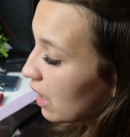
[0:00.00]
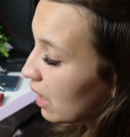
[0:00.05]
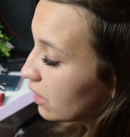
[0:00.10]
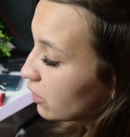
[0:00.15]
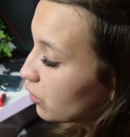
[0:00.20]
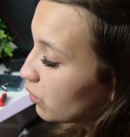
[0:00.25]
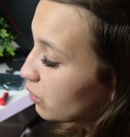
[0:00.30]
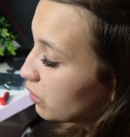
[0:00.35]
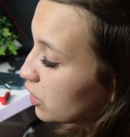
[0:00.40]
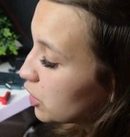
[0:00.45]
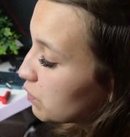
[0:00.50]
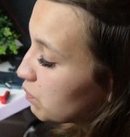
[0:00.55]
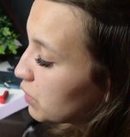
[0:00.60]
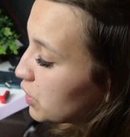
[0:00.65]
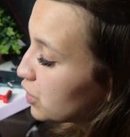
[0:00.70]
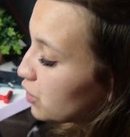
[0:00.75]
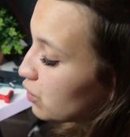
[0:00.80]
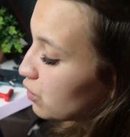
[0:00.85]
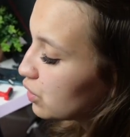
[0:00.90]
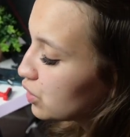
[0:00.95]
I know this P
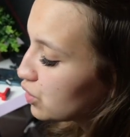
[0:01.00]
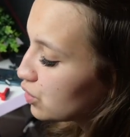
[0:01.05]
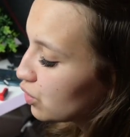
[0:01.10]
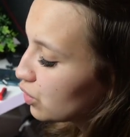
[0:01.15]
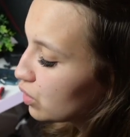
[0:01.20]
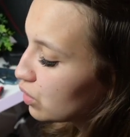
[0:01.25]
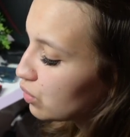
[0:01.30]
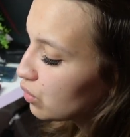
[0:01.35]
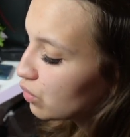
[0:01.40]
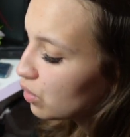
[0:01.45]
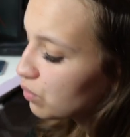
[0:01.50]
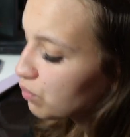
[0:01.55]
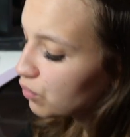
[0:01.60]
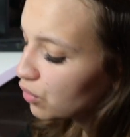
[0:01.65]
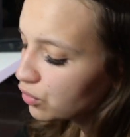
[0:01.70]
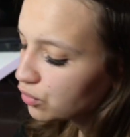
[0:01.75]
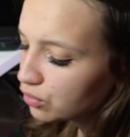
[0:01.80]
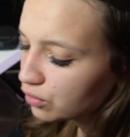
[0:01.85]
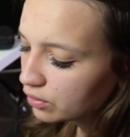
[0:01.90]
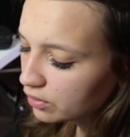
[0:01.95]
S U is not
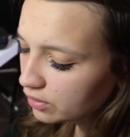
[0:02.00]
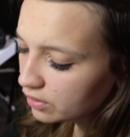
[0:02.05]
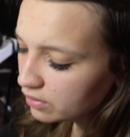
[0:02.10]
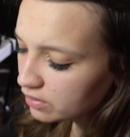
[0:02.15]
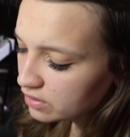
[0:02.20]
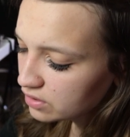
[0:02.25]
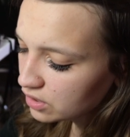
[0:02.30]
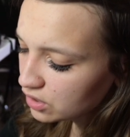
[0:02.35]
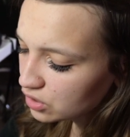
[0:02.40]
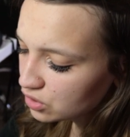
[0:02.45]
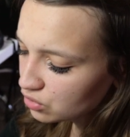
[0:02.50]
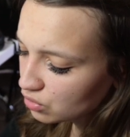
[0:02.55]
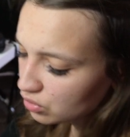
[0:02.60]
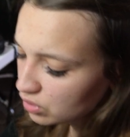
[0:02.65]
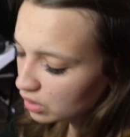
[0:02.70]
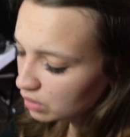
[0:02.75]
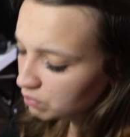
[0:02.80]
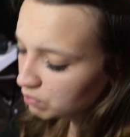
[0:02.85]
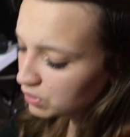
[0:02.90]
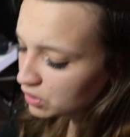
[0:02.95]
non-modular,
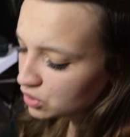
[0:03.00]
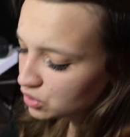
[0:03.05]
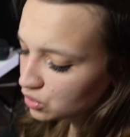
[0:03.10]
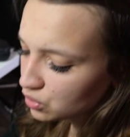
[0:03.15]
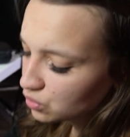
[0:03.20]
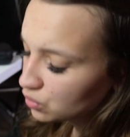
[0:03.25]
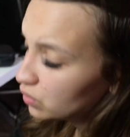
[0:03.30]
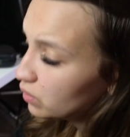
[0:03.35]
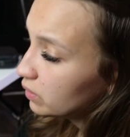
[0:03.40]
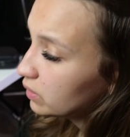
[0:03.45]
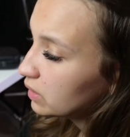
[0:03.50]
Seasonic P S U,